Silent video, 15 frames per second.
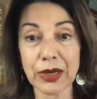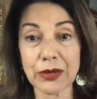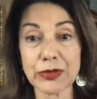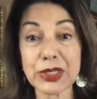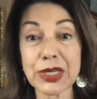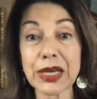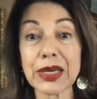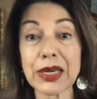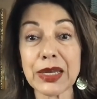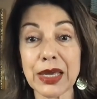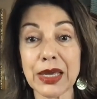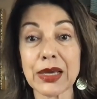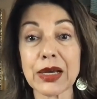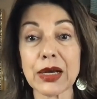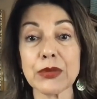second
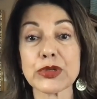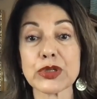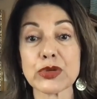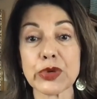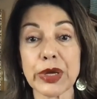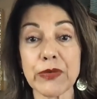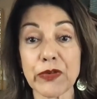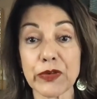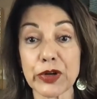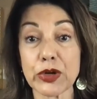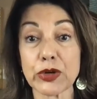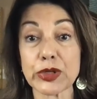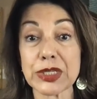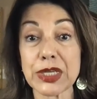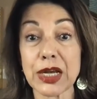income stream for
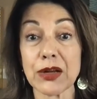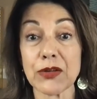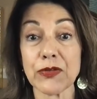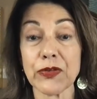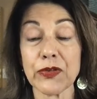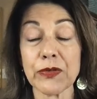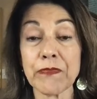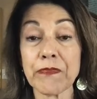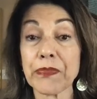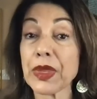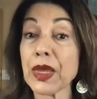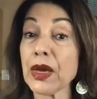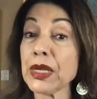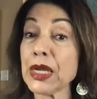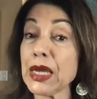yourself,
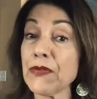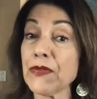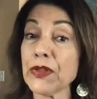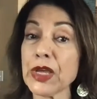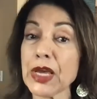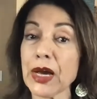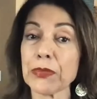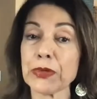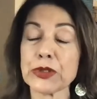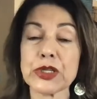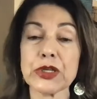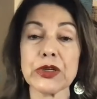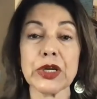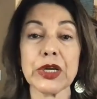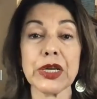and even the
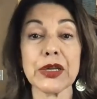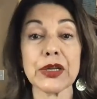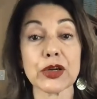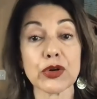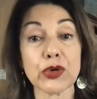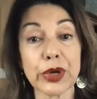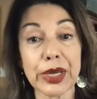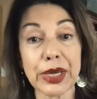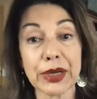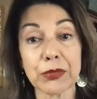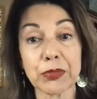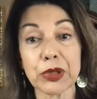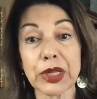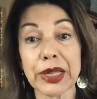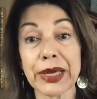opportunity to create a
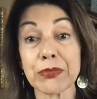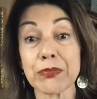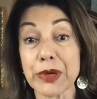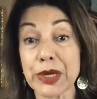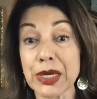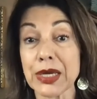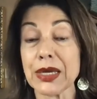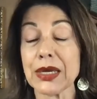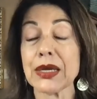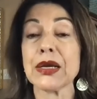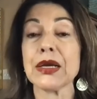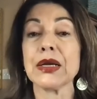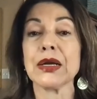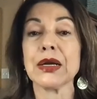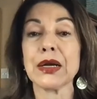plan B,
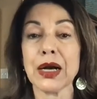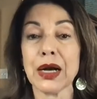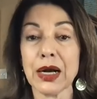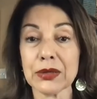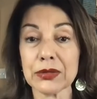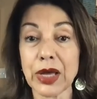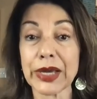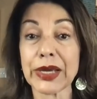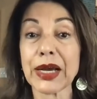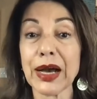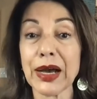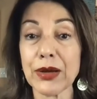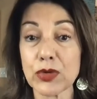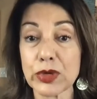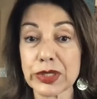like
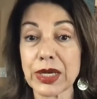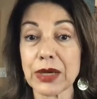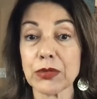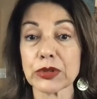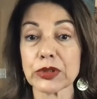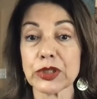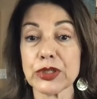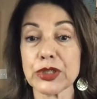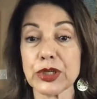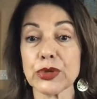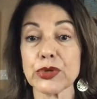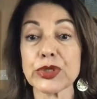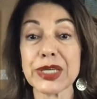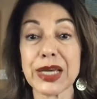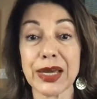I was able to
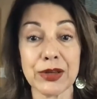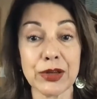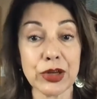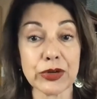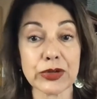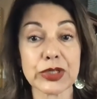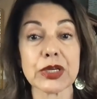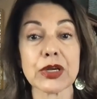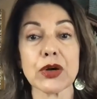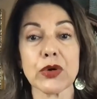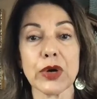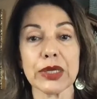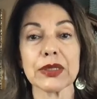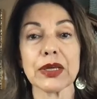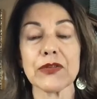do 10 years ago.
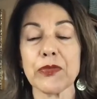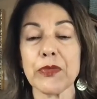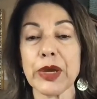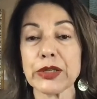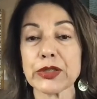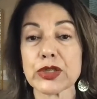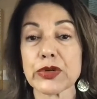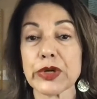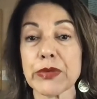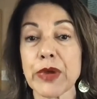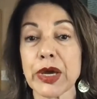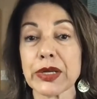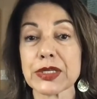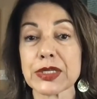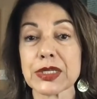I left mainstream
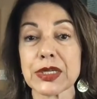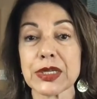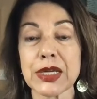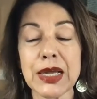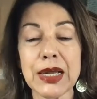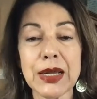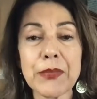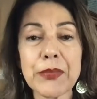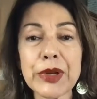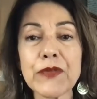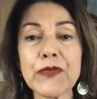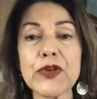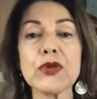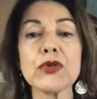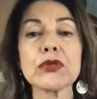medicine. But
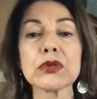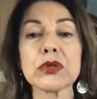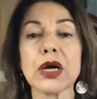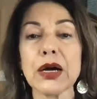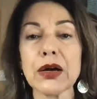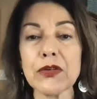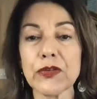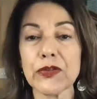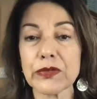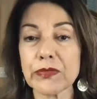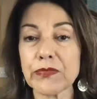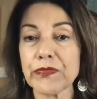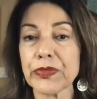if you love